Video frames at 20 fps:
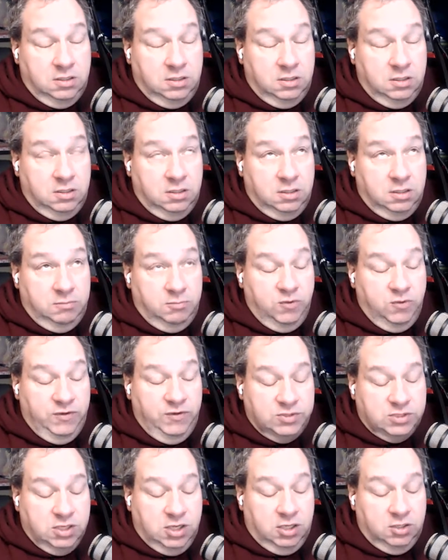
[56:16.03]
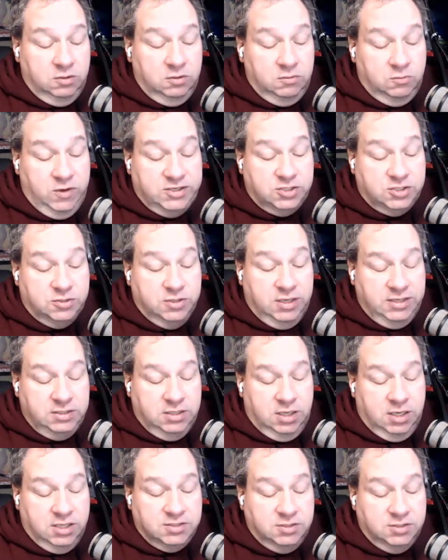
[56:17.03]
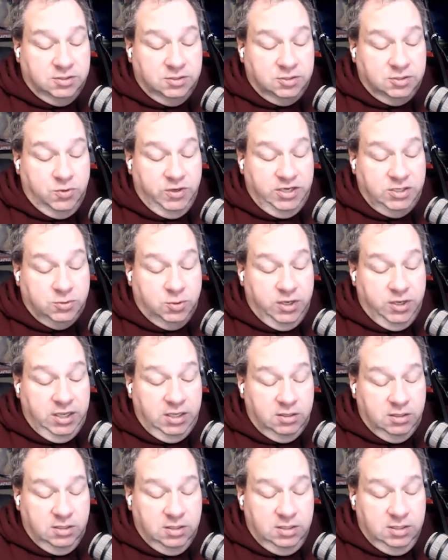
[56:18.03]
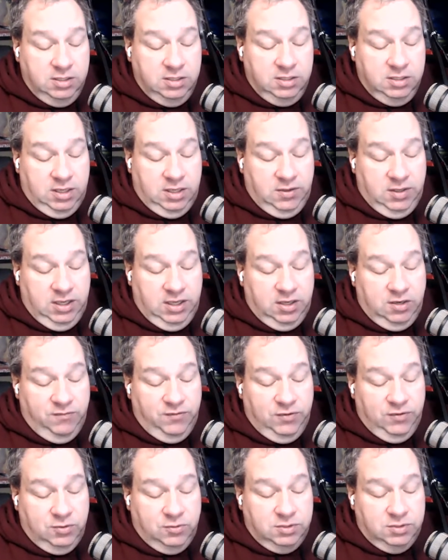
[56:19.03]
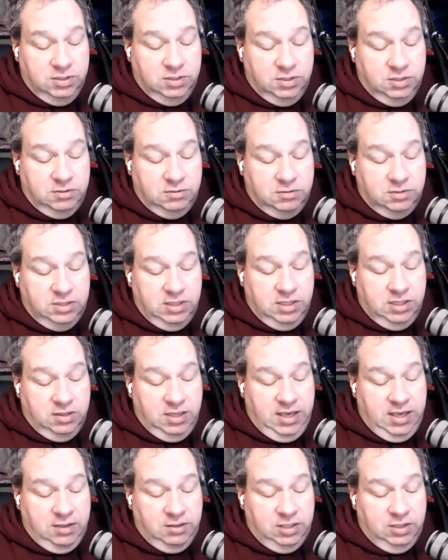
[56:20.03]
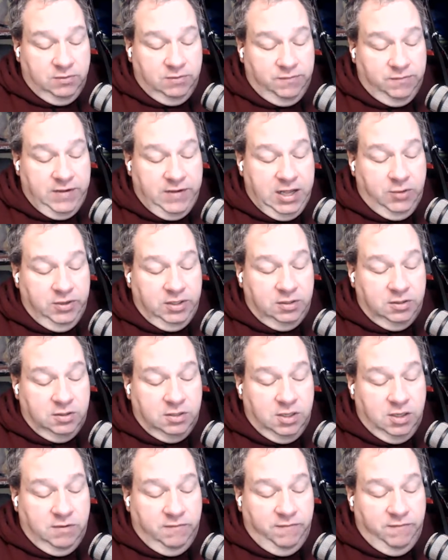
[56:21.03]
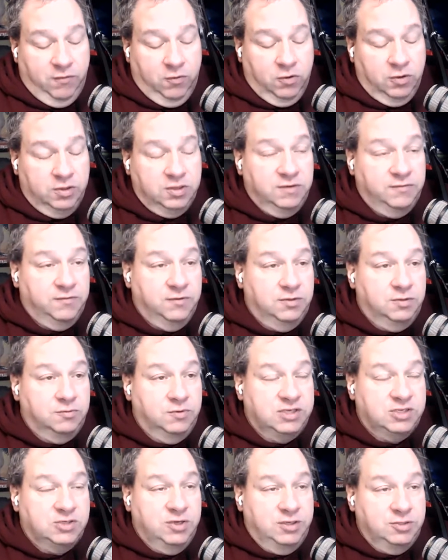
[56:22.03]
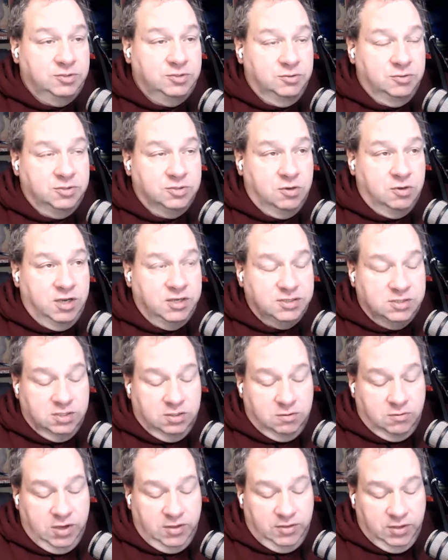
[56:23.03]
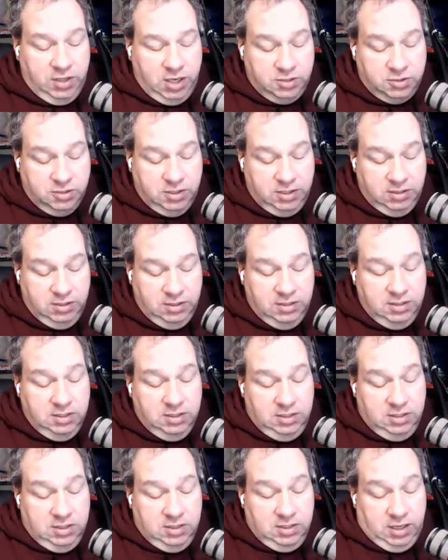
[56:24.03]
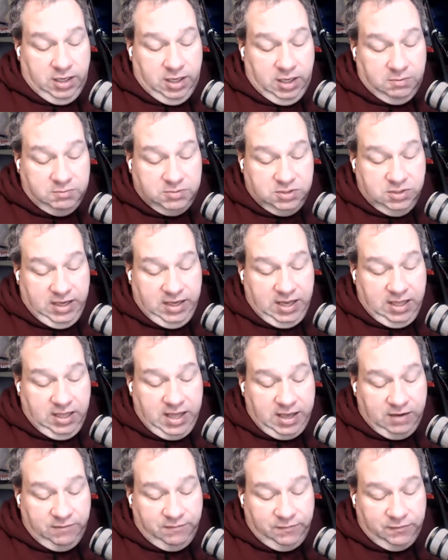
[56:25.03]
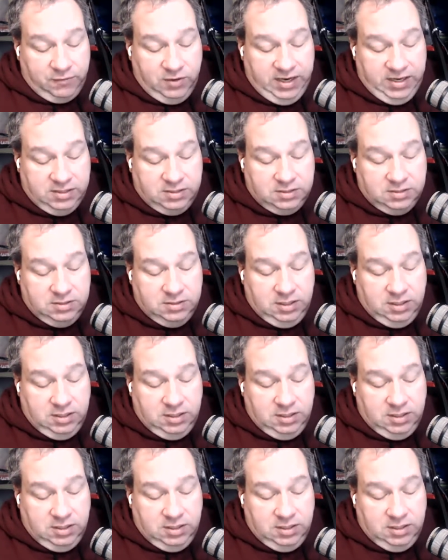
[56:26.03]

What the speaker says: movie was called Restaurant Hustle 2020, and they interviewed they were following 4 different restaurateurs around the country. So they got a lot of great